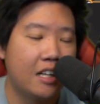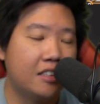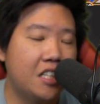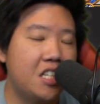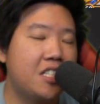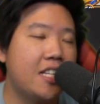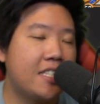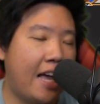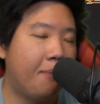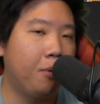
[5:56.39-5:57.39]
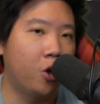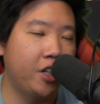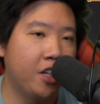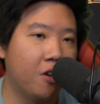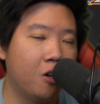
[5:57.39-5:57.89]
This is a top
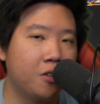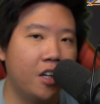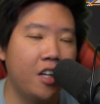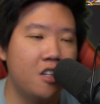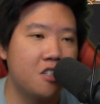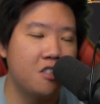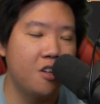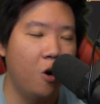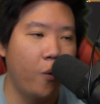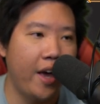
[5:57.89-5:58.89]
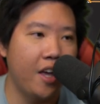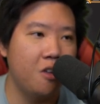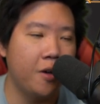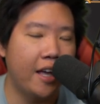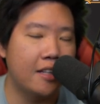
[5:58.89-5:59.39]
lord hero. There is no way
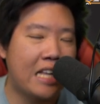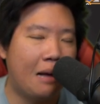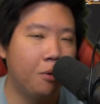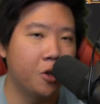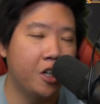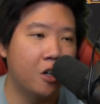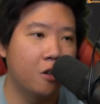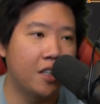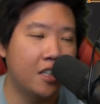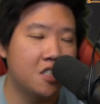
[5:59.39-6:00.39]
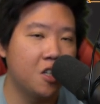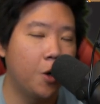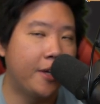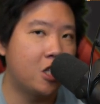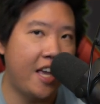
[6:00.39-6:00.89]
you get a top lord hero that doesn't
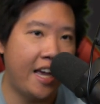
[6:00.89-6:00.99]
go into